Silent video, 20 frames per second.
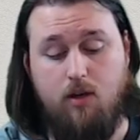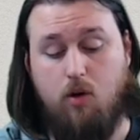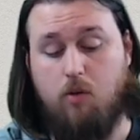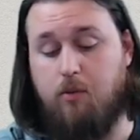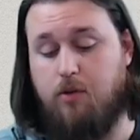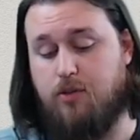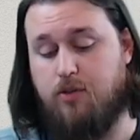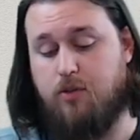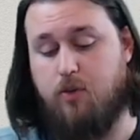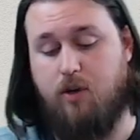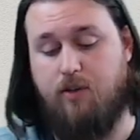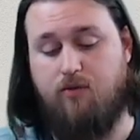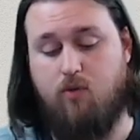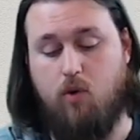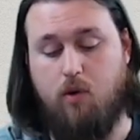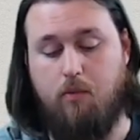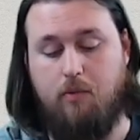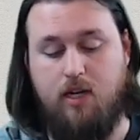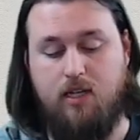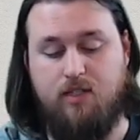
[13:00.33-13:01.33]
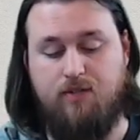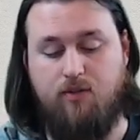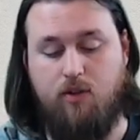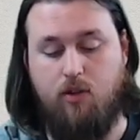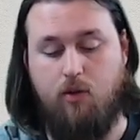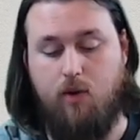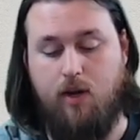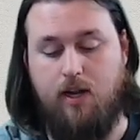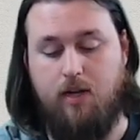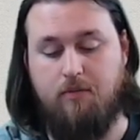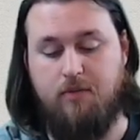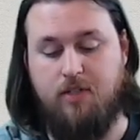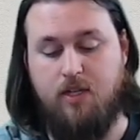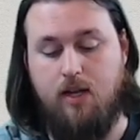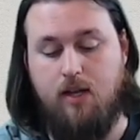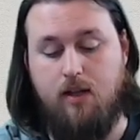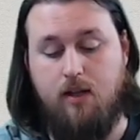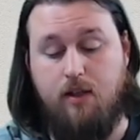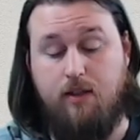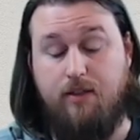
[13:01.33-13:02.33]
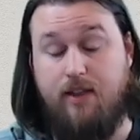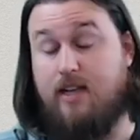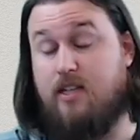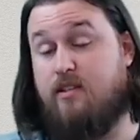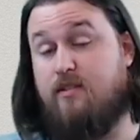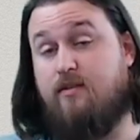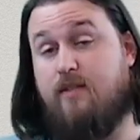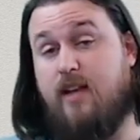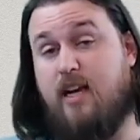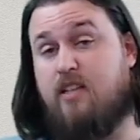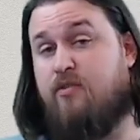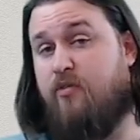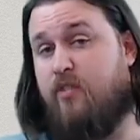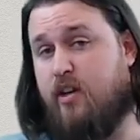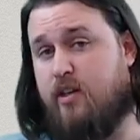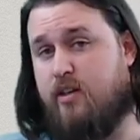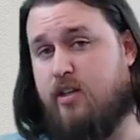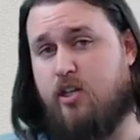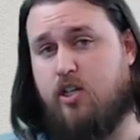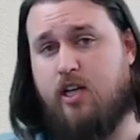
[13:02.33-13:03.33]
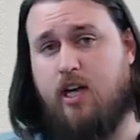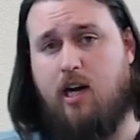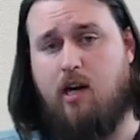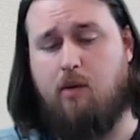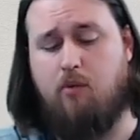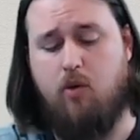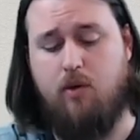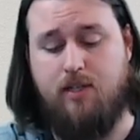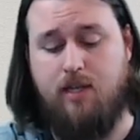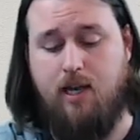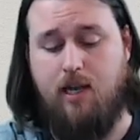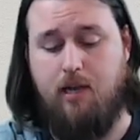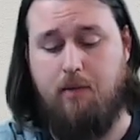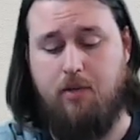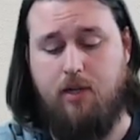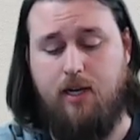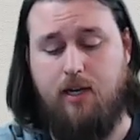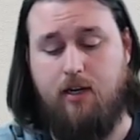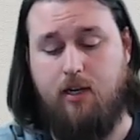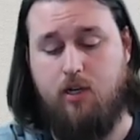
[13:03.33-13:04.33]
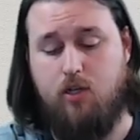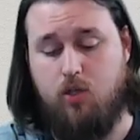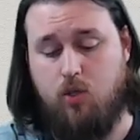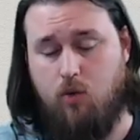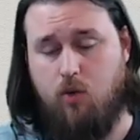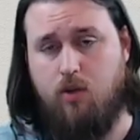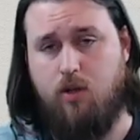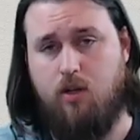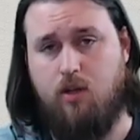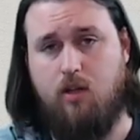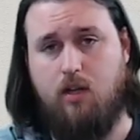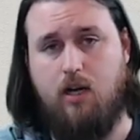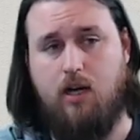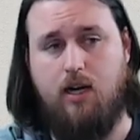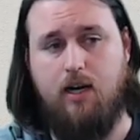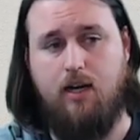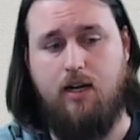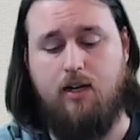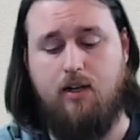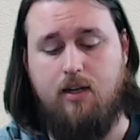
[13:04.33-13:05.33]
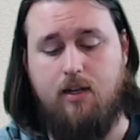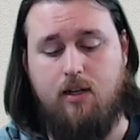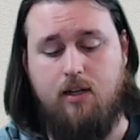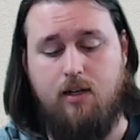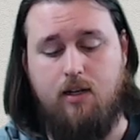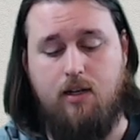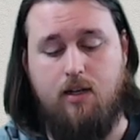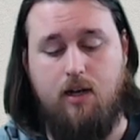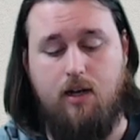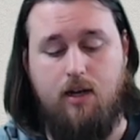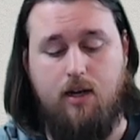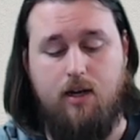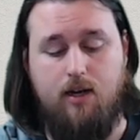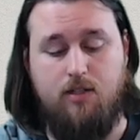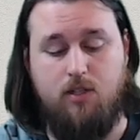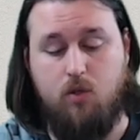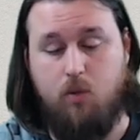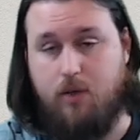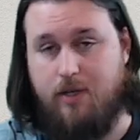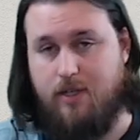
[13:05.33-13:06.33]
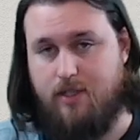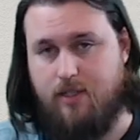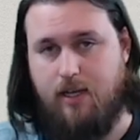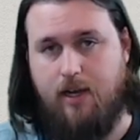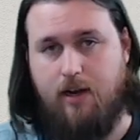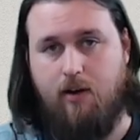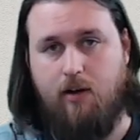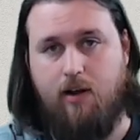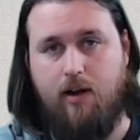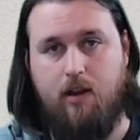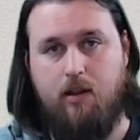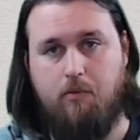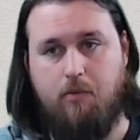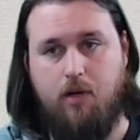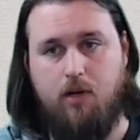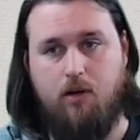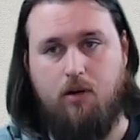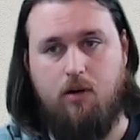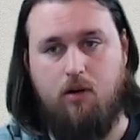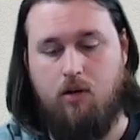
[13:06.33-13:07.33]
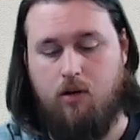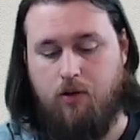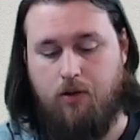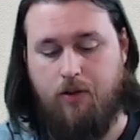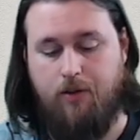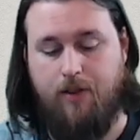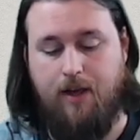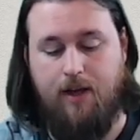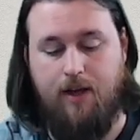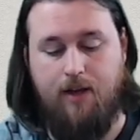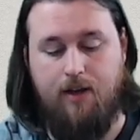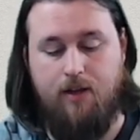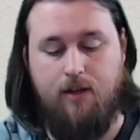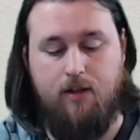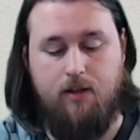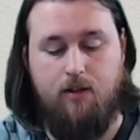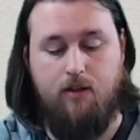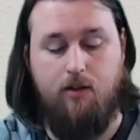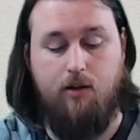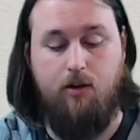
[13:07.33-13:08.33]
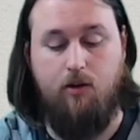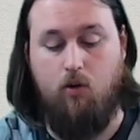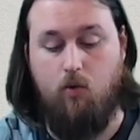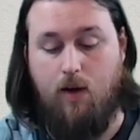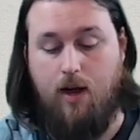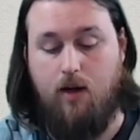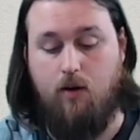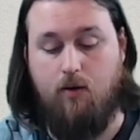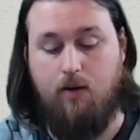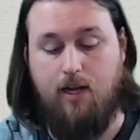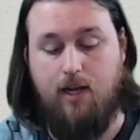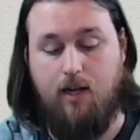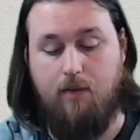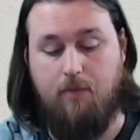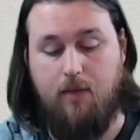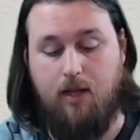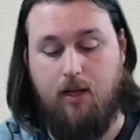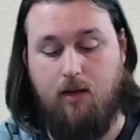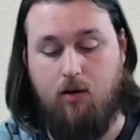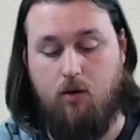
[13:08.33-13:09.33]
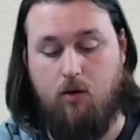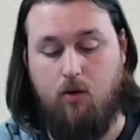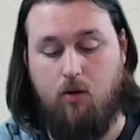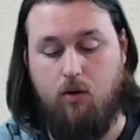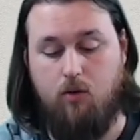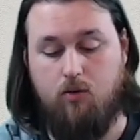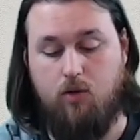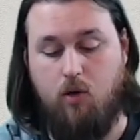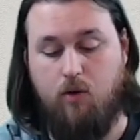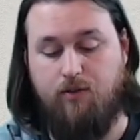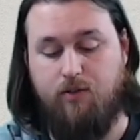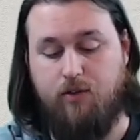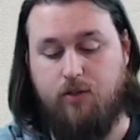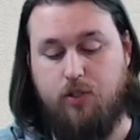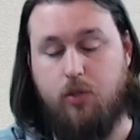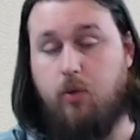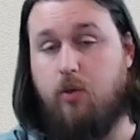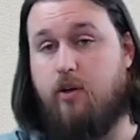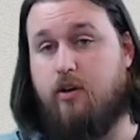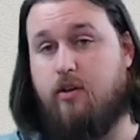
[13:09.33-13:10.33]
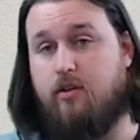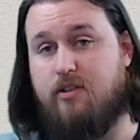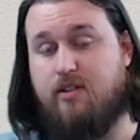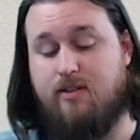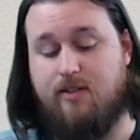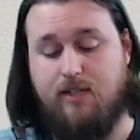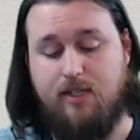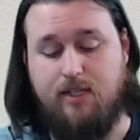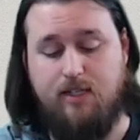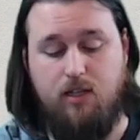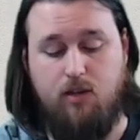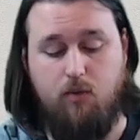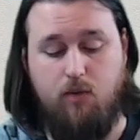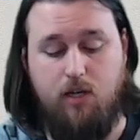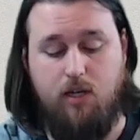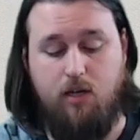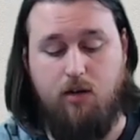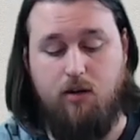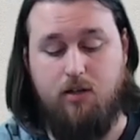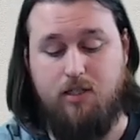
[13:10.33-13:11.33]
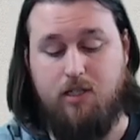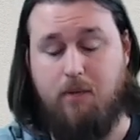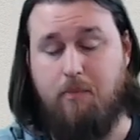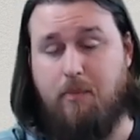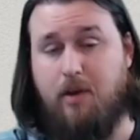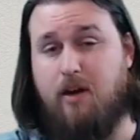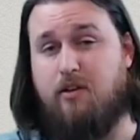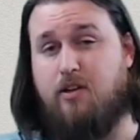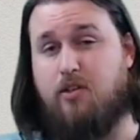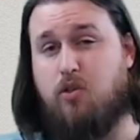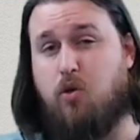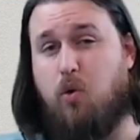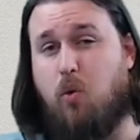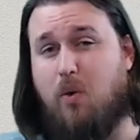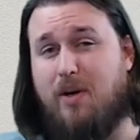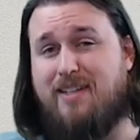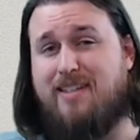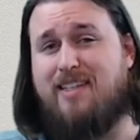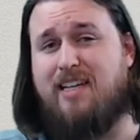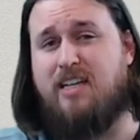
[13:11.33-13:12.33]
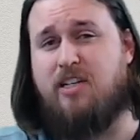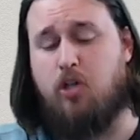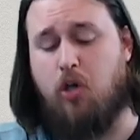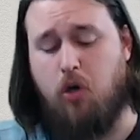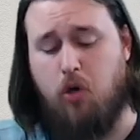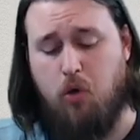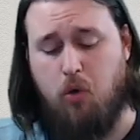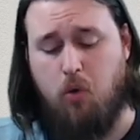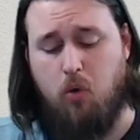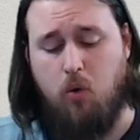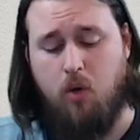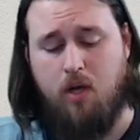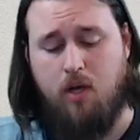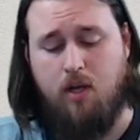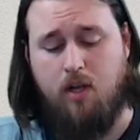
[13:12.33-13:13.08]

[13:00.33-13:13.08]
almost 24 minutes for the Rams. That's vintage Cowboys game plan. Control the clock, squeeze the air out of the ball, all that. Their ground game, they go over 263 yards compared to 22